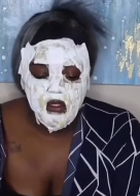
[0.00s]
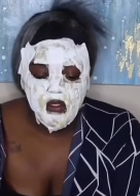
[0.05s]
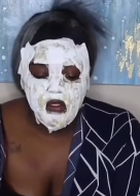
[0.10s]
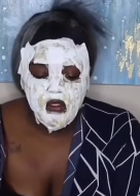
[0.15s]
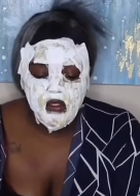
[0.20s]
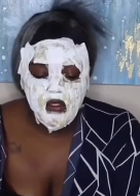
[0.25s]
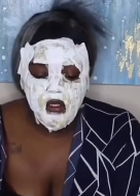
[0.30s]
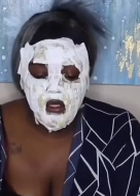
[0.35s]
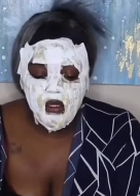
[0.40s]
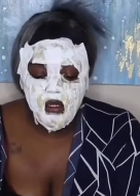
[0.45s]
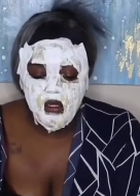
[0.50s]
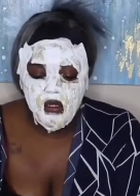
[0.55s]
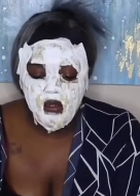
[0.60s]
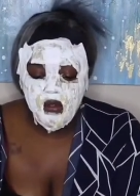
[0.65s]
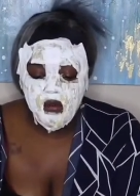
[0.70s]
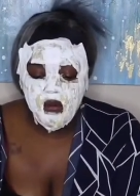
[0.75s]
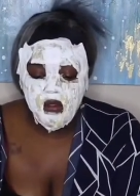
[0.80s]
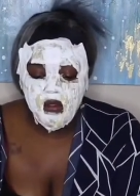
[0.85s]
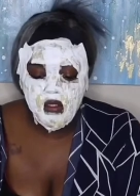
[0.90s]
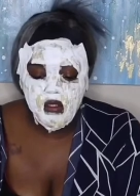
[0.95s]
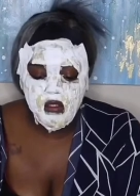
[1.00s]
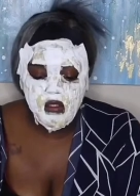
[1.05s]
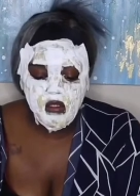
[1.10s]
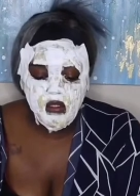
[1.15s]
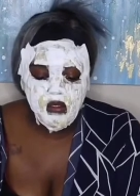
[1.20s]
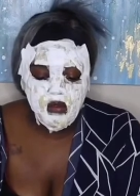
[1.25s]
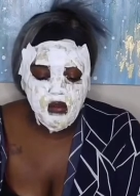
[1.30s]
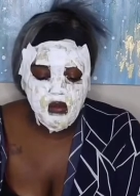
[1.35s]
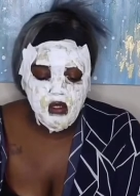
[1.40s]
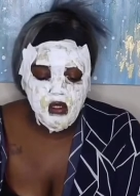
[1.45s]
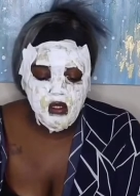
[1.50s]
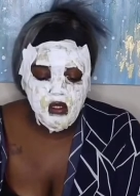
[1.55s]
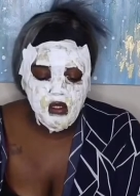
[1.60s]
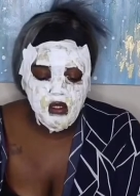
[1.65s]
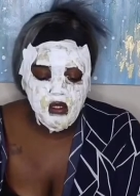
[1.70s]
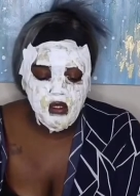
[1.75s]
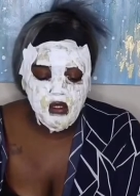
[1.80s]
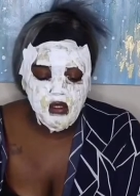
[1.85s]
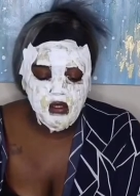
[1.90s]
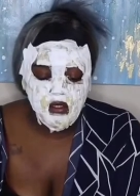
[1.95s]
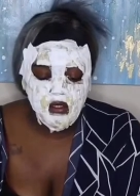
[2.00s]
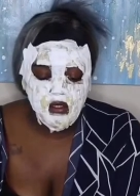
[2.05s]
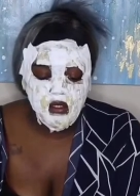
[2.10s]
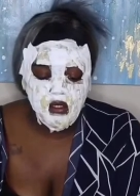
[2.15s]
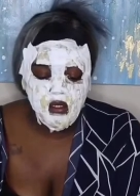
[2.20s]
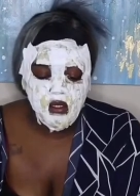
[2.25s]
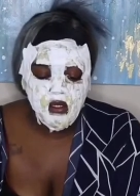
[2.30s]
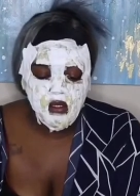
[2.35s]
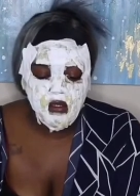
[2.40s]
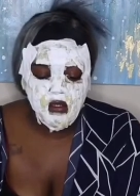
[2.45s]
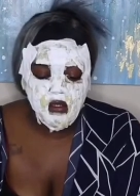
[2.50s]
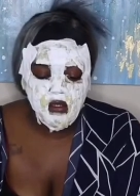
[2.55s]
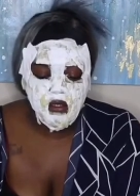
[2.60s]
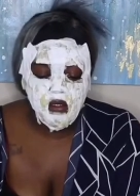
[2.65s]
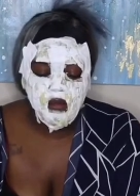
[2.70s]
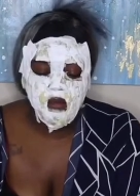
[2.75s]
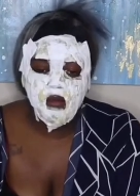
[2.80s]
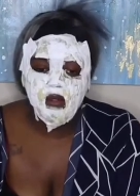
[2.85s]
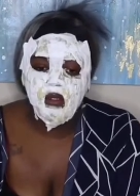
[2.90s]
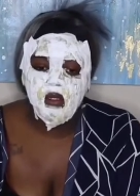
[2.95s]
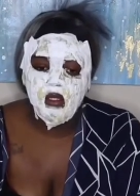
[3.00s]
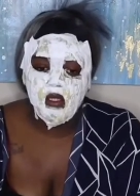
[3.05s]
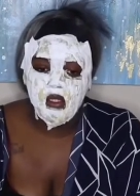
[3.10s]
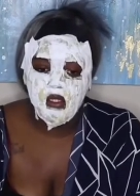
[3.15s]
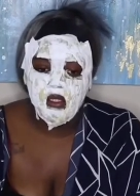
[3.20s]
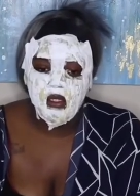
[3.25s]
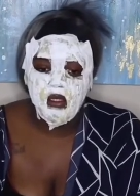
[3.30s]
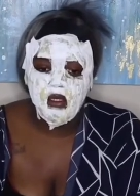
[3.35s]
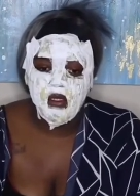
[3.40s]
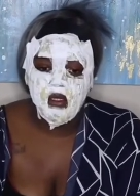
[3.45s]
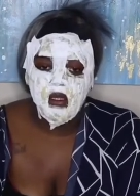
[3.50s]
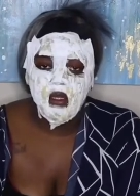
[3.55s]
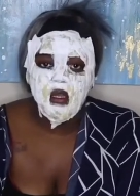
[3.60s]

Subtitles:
So, this is what it looks like completed.